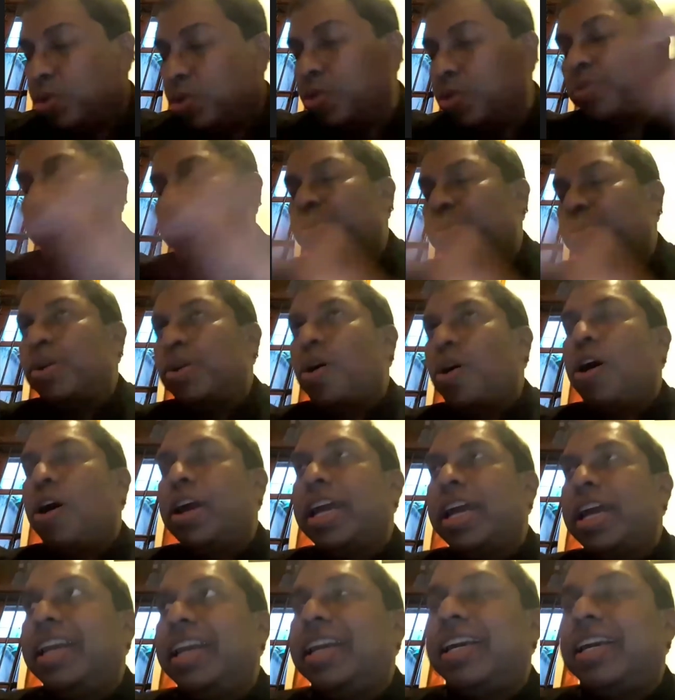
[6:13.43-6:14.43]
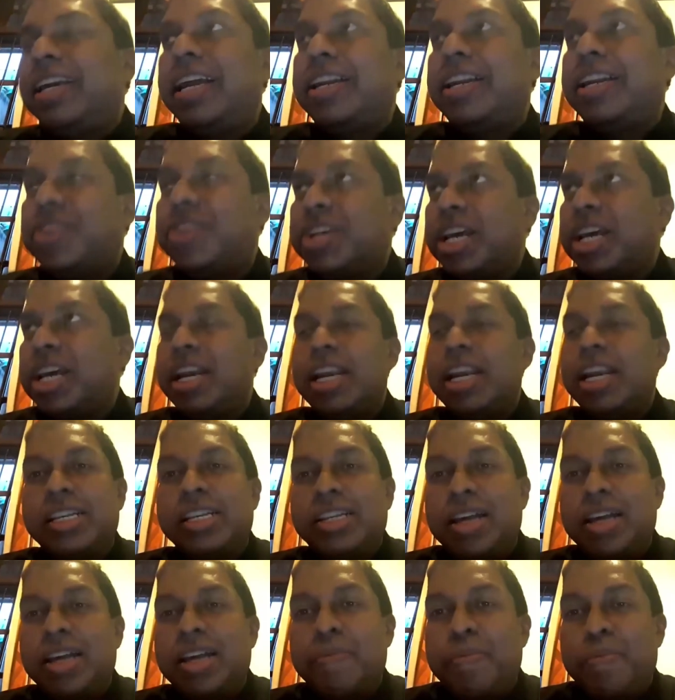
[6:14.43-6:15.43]
your intention
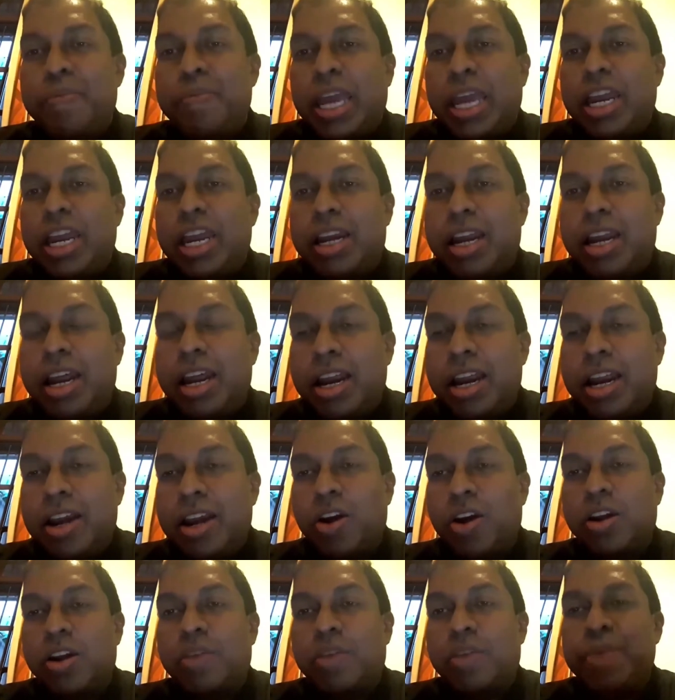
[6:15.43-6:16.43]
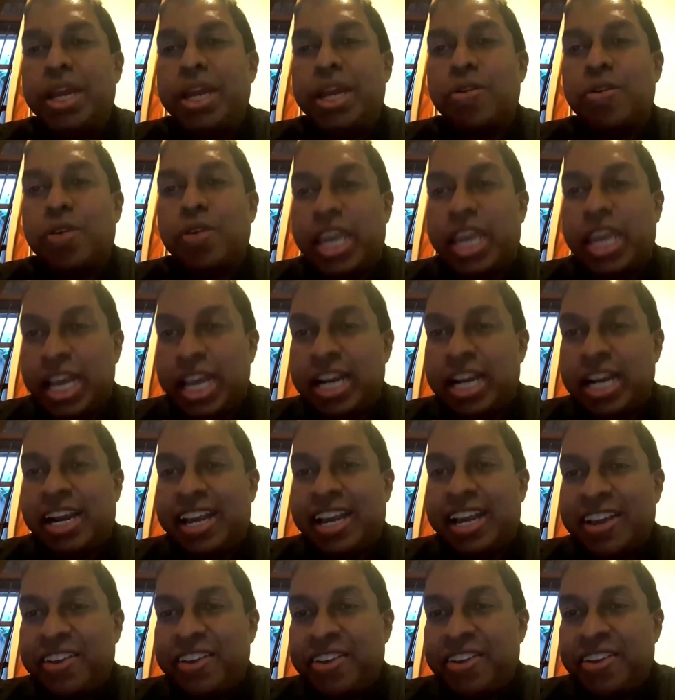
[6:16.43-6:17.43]
might not be to kill,
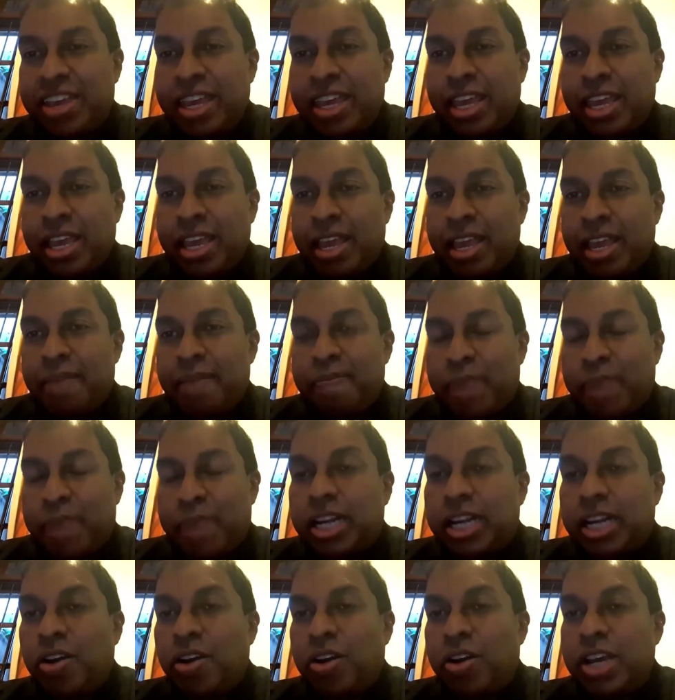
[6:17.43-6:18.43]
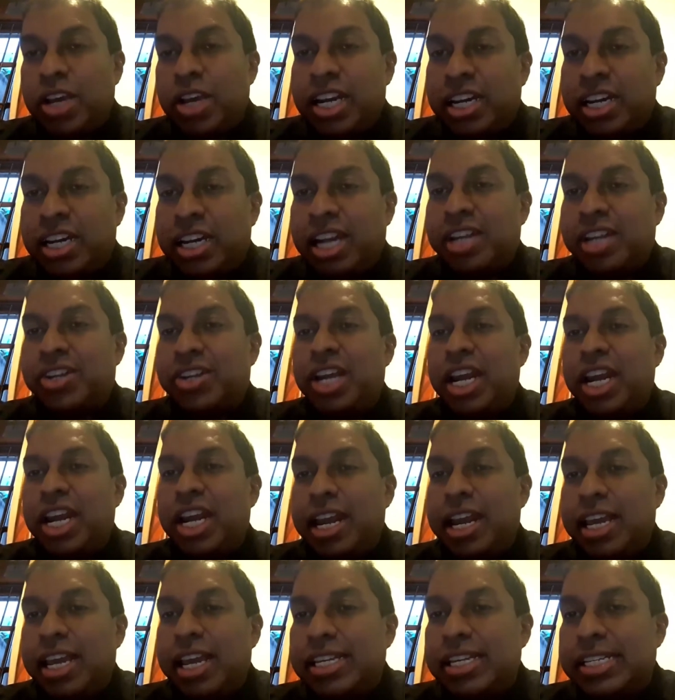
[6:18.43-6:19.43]
but your intention
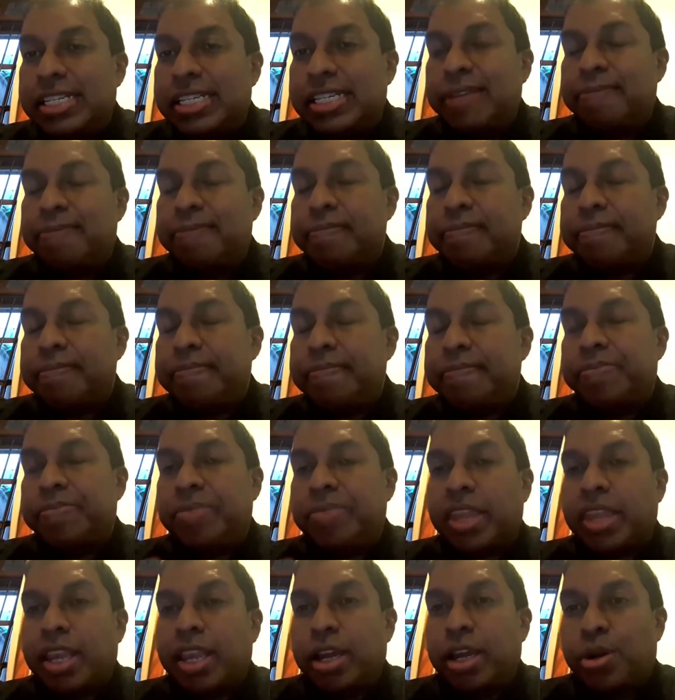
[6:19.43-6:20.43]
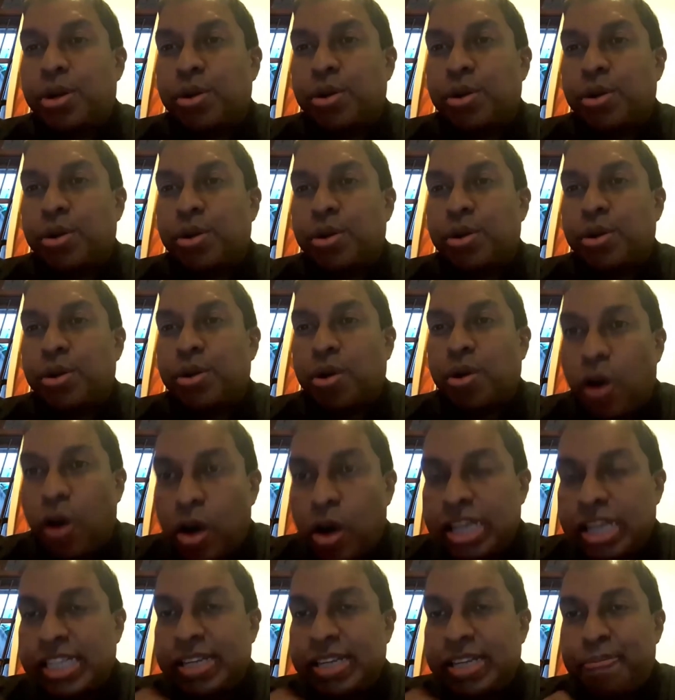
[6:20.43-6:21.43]
is to
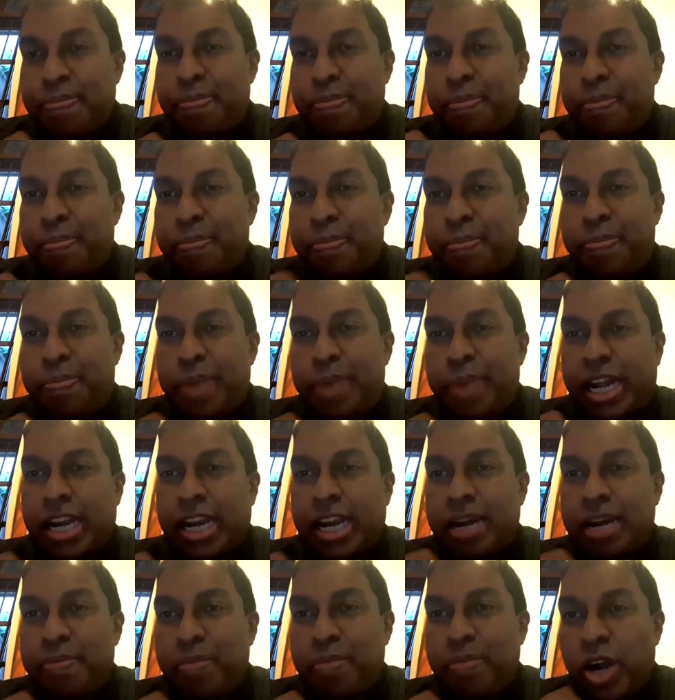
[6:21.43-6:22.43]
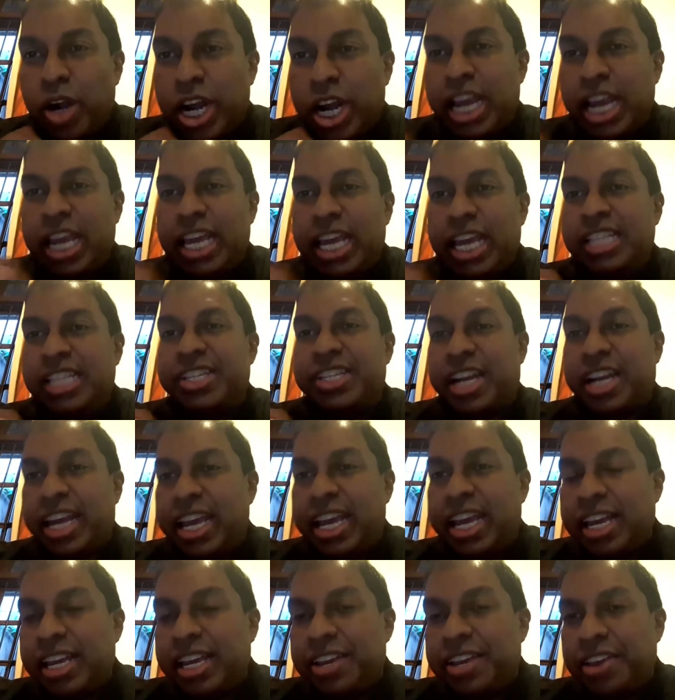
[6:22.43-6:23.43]
cause a particular bodily injury
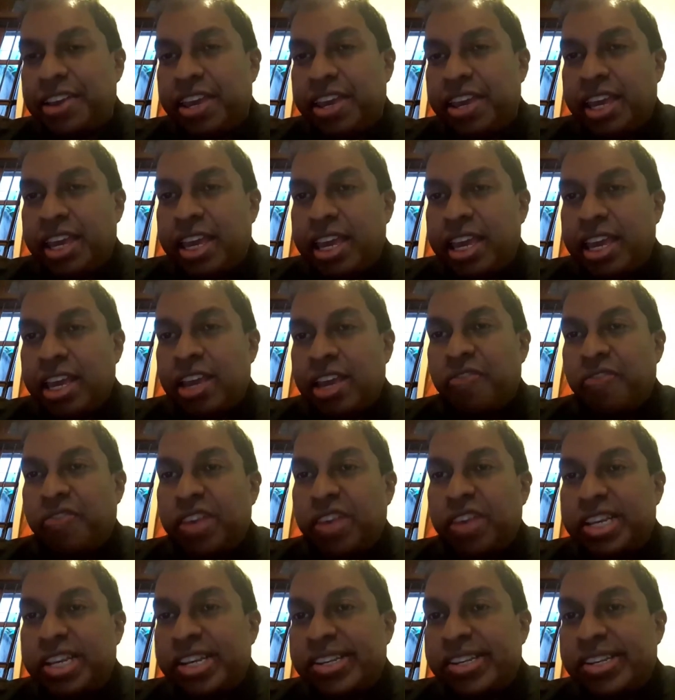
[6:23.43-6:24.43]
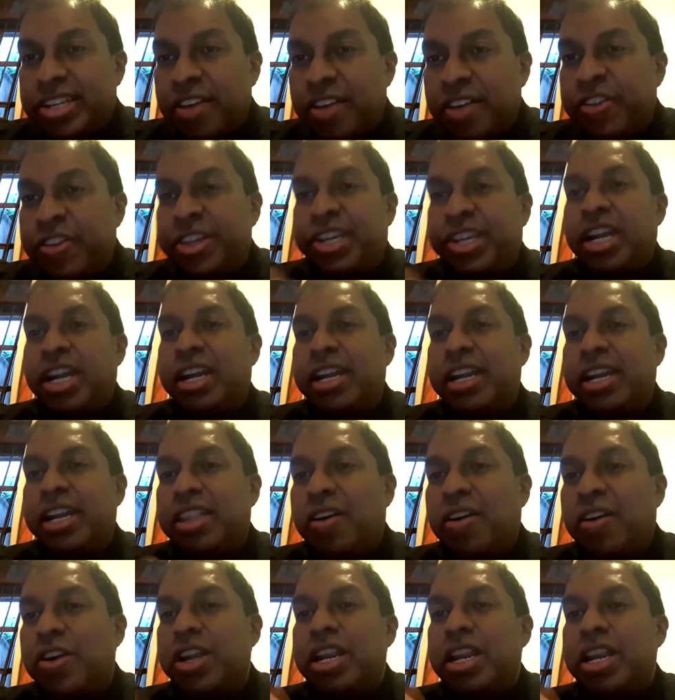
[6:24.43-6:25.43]
which is sufficient in the
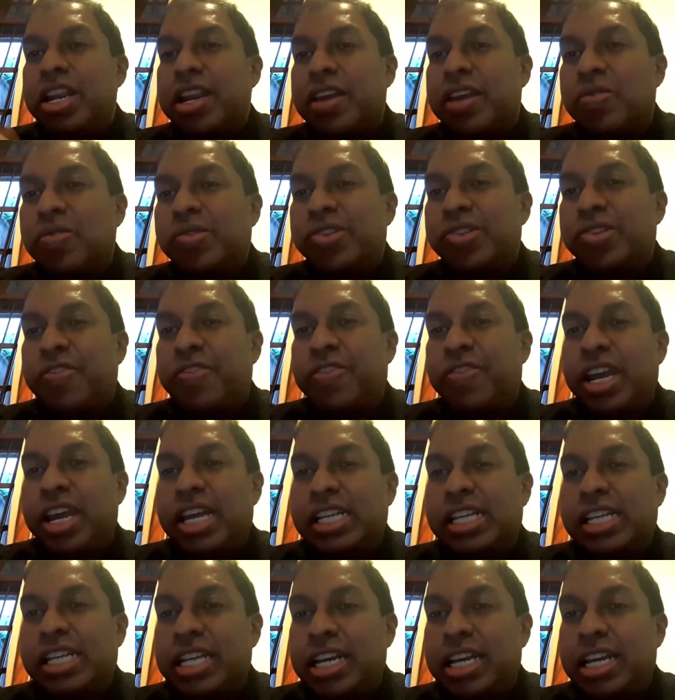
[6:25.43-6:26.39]
ordinary course of nature